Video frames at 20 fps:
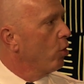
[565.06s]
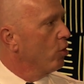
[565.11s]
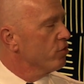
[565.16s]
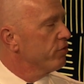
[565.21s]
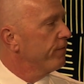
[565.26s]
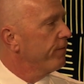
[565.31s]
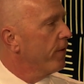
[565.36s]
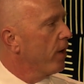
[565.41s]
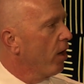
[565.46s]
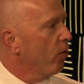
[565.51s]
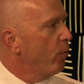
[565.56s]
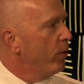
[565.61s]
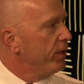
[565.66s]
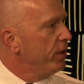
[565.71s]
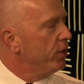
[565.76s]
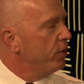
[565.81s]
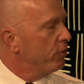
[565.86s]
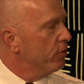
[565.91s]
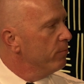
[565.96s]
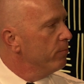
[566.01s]
fire we
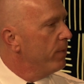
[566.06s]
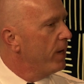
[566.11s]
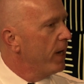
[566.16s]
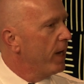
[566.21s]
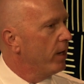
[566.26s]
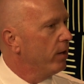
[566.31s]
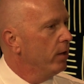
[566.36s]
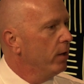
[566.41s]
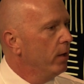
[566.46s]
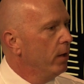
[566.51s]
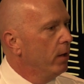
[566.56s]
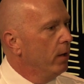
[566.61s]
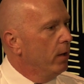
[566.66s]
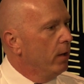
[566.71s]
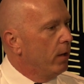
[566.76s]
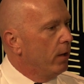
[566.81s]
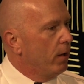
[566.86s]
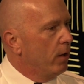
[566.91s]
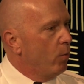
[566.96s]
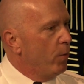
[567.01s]
need to combat.
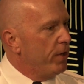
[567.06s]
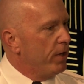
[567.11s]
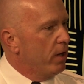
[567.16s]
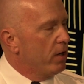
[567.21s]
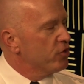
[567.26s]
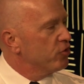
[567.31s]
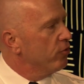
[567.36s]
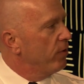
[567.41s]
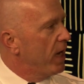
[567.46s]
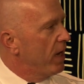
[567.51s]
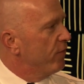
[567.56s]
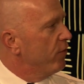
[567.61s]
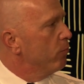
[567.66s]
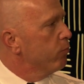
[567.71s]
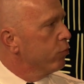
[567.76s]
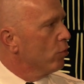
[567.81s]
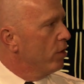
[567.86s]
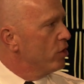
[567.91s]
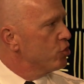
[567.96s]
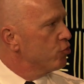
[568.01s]
We also have a
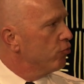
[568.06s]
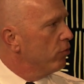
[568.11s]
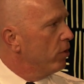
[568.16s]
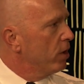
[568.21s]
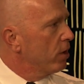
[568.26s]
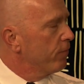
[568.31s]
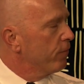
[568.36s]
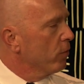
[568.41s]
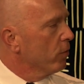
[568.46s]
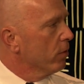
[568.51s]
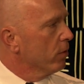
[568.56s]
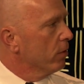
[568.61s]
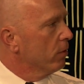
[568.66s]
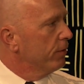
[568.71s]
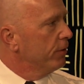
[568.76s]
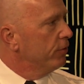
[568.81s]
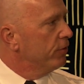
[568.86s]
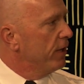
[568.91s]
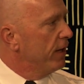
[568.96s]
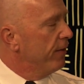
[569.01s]
brush truck
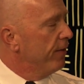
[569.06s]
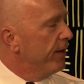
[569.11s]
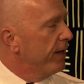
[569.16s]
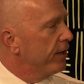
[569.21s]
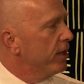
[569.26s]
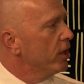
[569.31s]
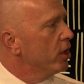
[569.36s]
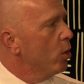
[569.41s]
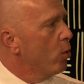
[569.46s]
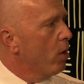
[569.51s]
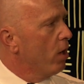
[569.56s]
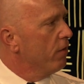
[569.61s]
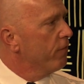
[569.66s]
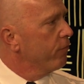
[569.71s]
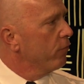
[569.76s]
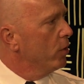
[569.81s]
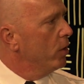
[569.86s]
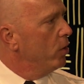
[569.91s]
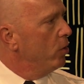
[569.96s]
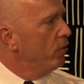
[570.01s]
that can go
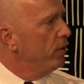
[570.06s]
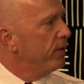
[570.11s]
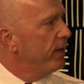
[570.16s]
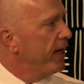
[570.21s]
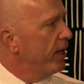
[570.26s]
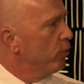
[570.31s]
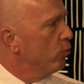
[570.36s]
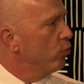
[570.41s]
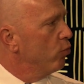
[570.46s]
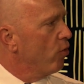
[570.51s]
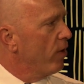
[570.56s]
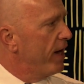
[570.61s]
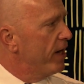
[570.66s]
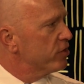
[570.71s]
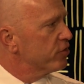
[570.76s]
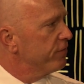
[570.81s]
off-road and handle grass